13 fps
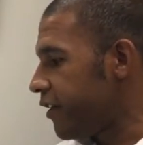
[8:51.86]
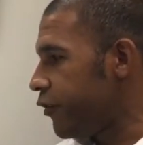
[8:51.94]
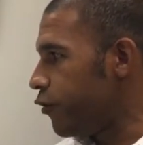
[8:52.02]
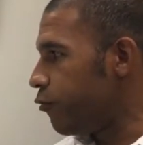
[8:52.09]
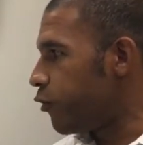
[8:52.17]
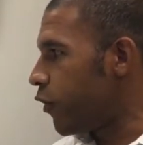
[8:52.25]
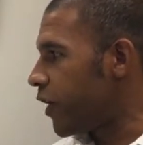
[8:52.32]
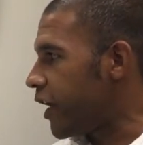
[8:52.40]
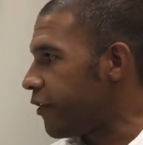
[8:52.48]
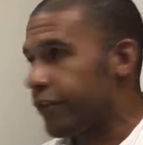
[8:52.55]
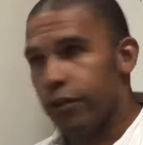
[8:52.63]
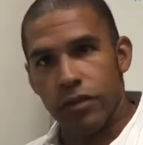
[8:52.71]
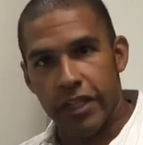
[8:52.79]
You broke
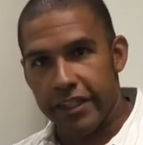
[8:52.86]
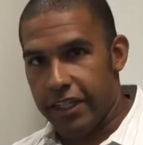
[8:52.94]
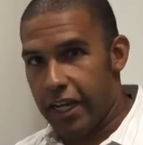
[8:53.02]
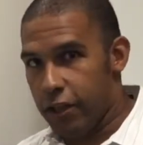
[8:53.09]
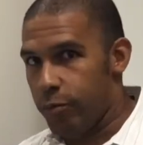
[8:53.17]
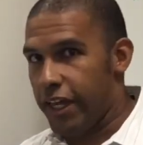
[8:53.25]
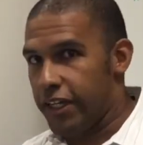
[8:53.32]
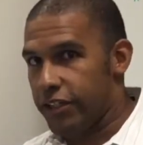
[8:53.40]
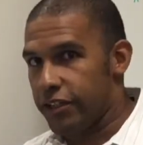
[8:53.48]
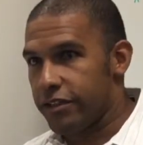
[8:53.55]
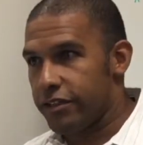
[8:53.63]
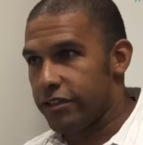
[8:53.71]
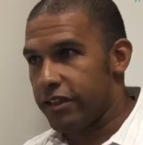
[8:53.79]
out the old yellow
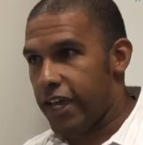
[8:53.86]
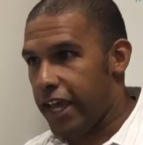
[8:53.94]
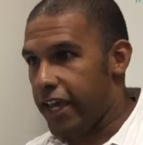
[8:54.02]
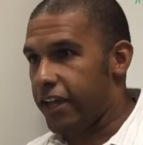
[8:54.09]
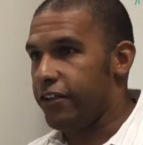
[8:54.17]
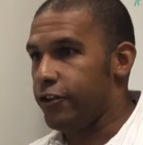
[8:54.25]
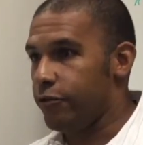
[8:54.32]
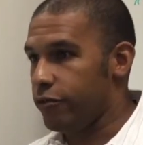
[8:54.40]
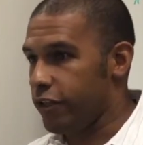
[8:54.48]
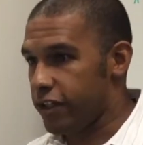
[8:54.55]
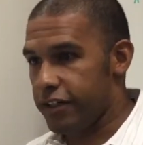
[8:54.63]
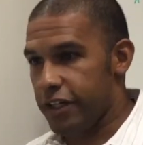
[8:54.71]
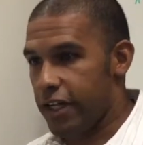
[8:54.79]
pages and you
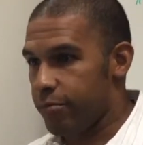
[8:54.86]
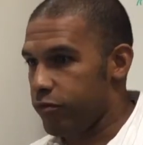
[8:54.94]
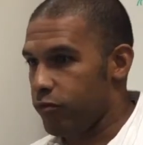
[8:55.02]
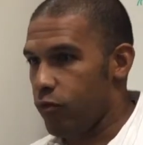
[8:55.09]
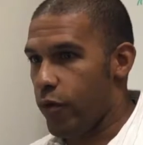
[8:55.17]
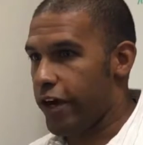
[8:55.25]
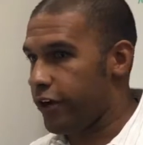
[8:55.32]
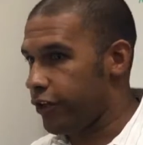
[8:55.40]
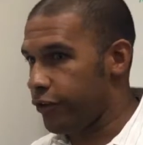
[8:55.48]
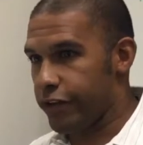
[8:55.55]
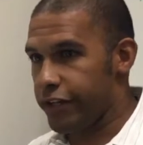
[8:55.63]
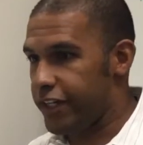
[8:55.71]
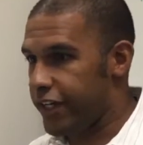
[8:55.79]
looked up where
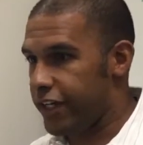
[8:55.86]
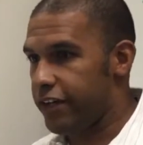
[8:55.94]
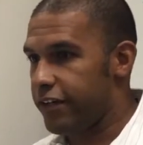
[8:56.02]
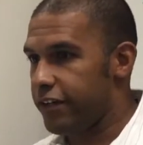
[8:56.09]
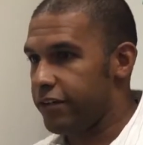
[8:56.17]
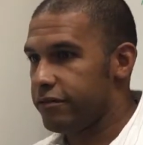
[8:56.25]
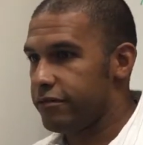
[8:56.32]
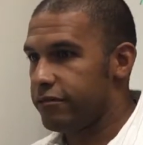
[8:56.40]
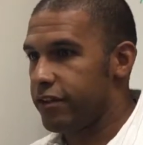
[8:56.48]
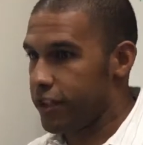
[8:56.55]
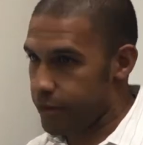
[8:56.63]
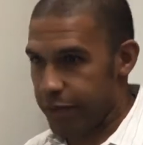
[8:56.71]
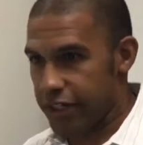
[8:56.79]
you could get
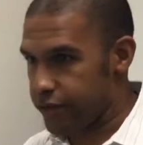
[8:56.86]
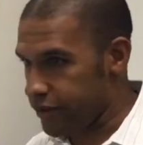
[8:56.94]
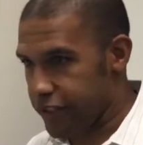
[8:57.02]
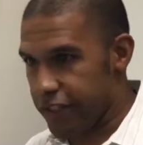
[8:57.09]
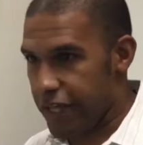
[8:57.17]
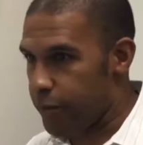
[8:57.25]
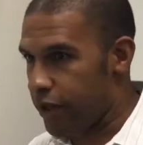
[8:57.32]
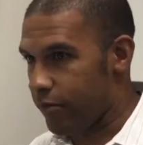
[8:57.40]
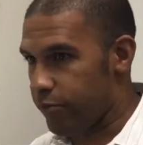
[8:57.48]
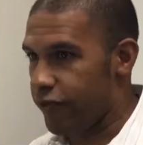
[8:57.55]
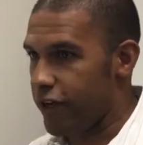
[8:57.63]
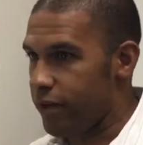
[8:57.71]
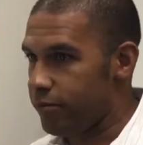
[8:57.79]
a specialty light
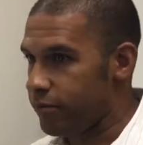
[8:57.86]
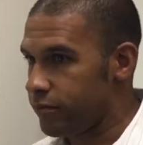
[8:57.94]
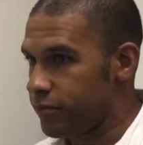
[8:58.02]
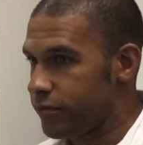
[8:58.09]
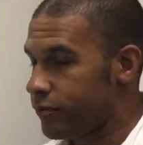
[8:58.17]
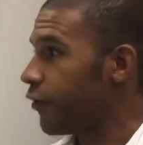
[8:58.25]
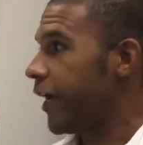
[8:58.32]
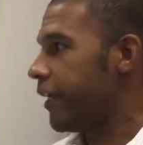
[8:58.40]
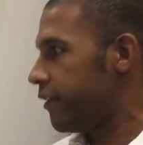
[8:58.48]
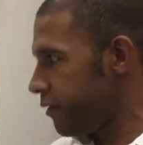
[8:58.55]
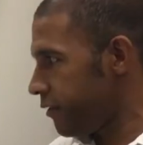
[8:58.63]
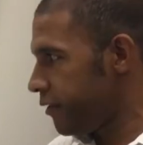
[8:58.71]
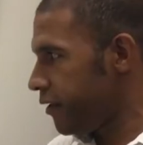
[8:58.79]
bulb from. Great.
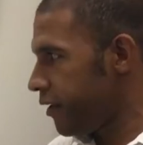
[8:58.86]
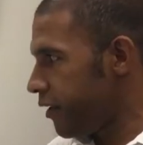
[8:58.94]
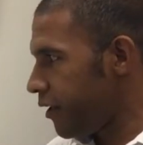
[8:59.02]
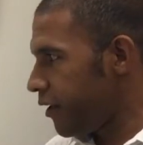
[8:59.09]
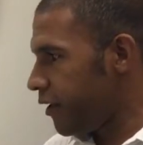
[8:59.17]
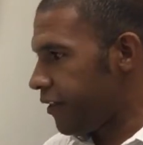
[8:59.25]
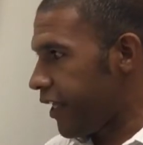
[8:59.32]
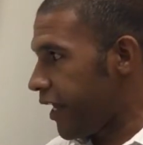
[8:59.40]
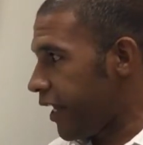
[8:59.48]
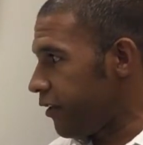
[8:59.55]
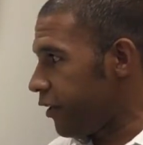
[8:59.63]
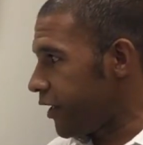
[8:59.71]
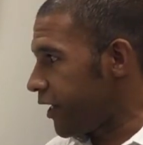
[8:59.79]
Then
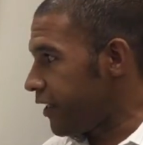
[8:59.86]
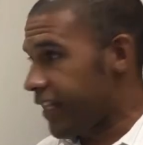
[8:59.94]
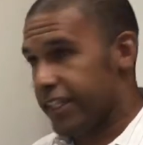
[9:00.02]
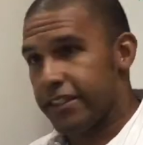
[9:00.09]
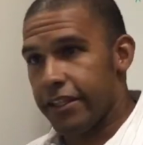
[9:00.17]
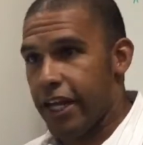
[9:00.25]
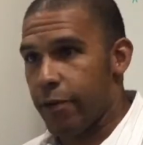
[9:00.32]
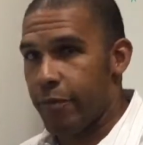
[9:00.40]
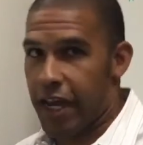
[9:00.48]
I'd look in that Sunday